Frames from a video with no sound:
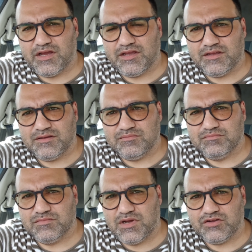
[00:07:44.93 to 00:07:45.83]
I
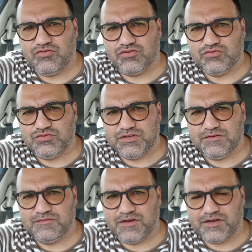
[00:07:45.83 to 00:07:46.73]
got to
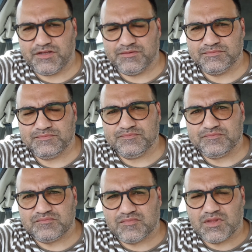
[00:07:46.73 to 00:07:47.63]
the ferry
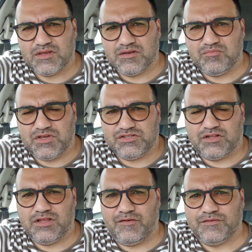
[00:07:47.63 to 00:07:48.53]

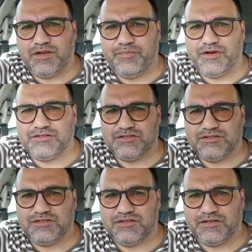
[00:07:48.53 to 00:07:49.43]
immediately after
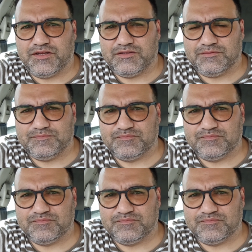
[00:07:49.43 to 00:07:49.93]
purchasing the ticket.